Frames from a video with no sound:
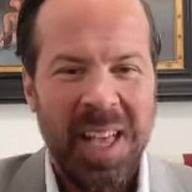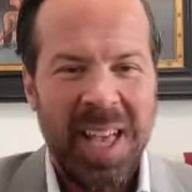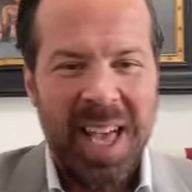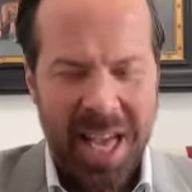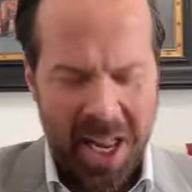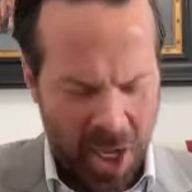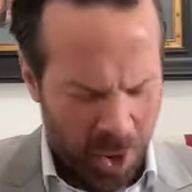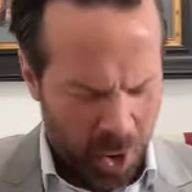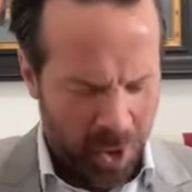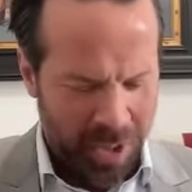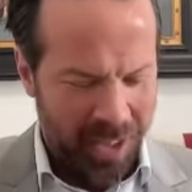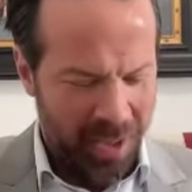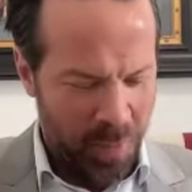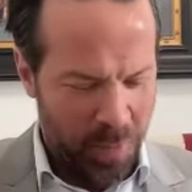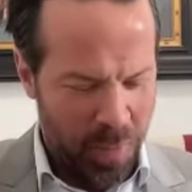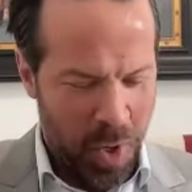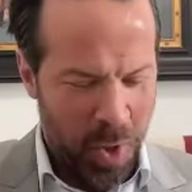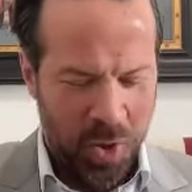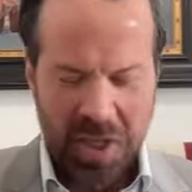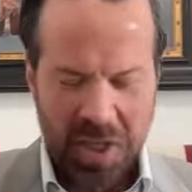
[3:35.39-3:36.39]
And I looked at the
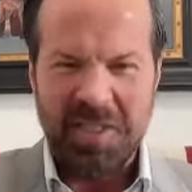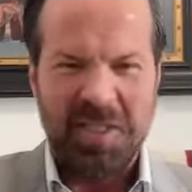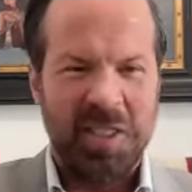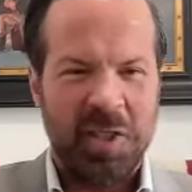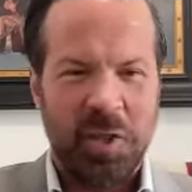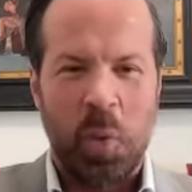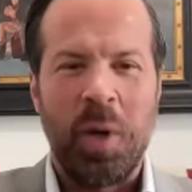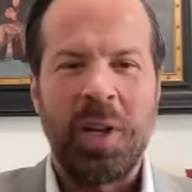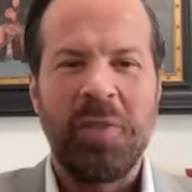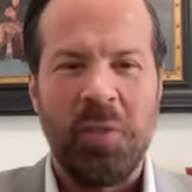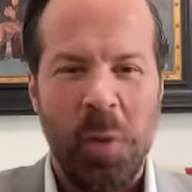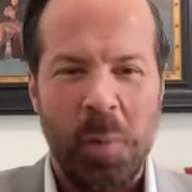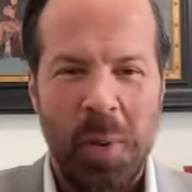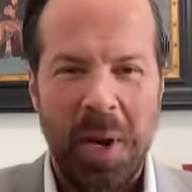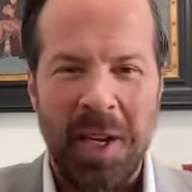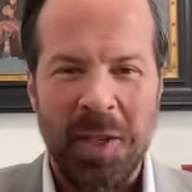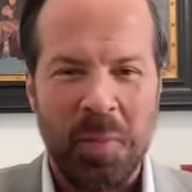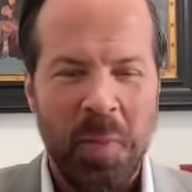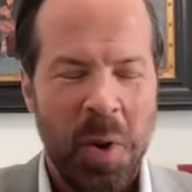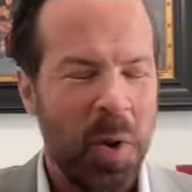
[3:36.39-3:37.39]
motion, it's this
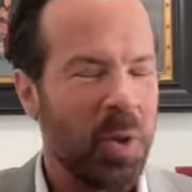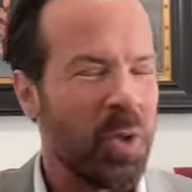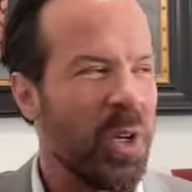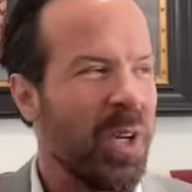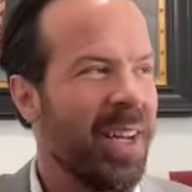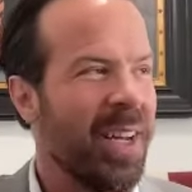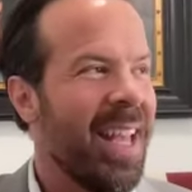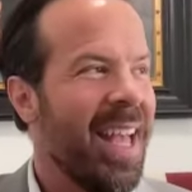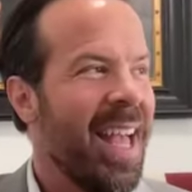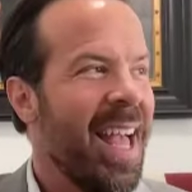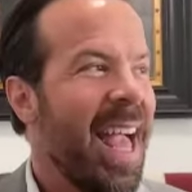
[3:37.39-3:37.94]
24-page motion.